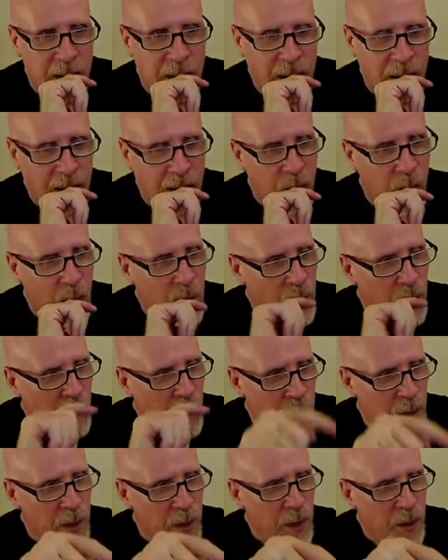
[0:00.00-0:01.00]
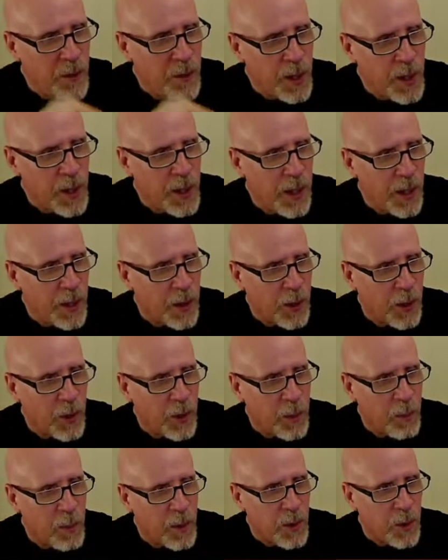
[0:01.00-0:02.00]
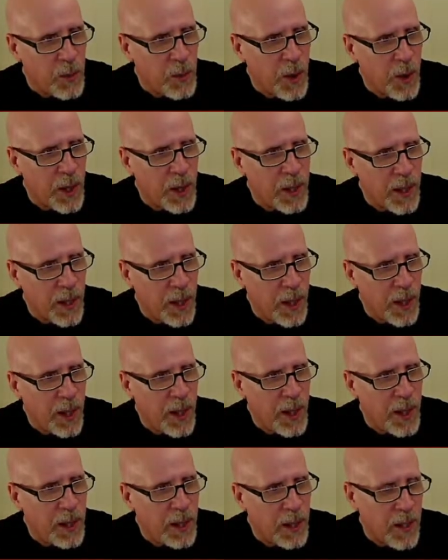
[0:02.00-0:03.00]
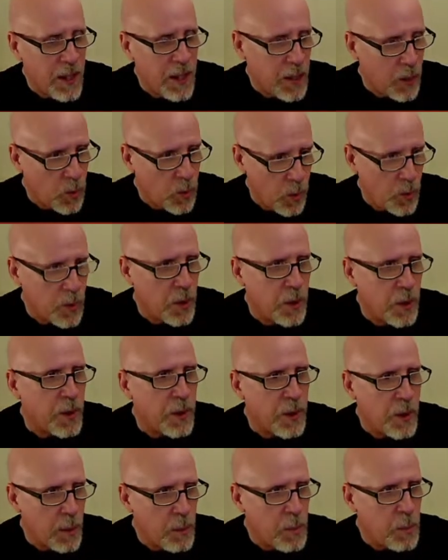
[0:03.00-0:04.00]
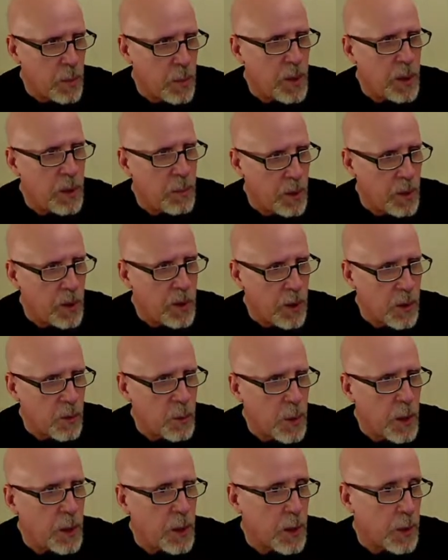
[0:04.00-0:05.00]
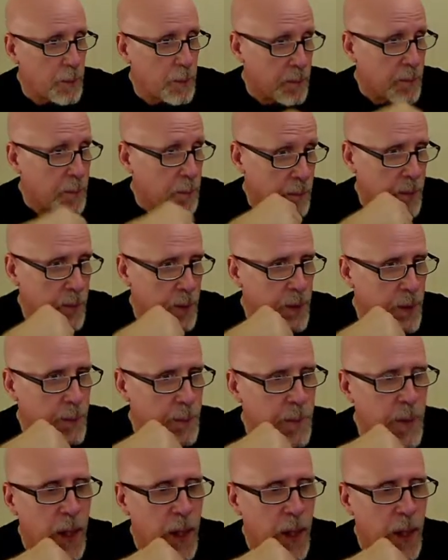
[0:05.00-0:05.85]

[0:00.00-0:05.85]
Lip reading: You can use the division algorithm to write A as a quotient times B plus a remainder. Right?